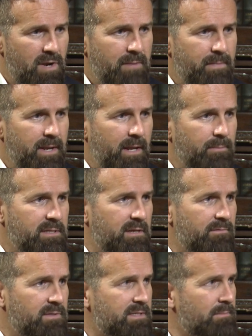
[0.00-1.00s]
being able to
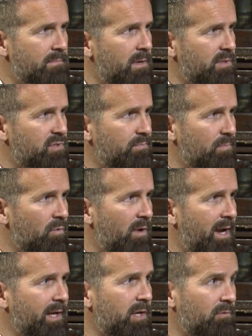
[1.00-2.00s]
give us a much more
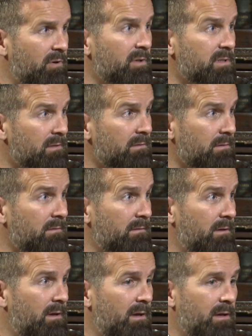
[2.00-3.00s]
accurate
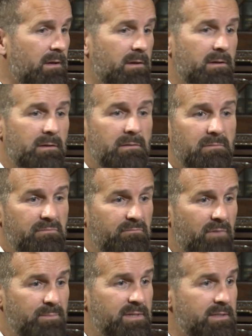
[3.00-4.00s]

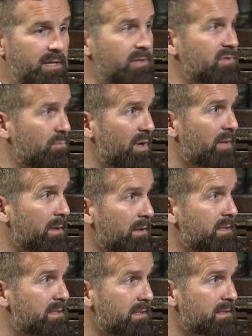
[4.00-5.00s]
representation of where the
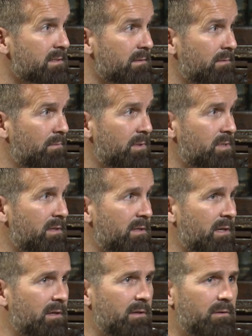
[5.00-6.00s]
market is, which I
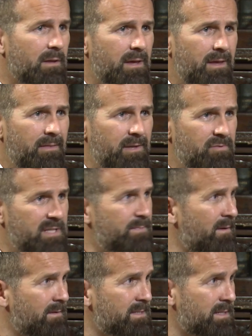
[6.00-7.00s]
think that
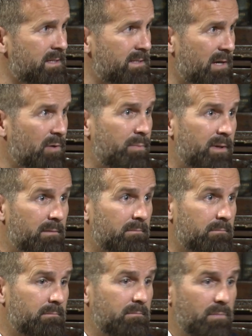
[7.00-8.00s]
transparency is helping
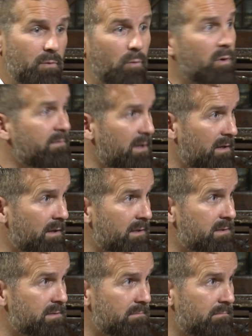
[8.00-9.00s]
all of our clients,